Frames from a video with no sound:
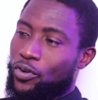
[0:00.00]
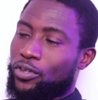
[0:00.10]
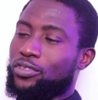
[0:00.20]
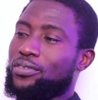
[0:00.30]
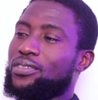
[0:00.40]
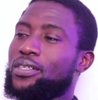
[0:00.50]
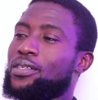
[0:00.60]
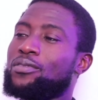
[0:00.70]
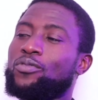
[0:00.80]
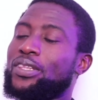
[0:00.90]
Because
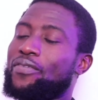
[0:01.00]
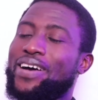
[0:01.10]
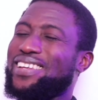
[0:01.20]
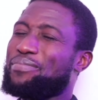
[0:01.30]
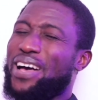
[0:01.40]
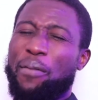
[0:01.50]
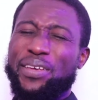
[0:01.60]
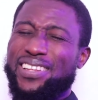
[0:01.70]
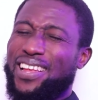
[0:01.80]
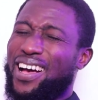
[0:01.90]
whatever. But I
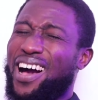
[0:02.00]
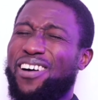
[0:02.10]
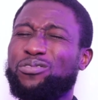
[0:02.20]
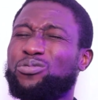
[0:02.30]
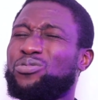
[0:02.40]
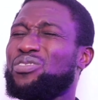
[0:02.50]
mean, how?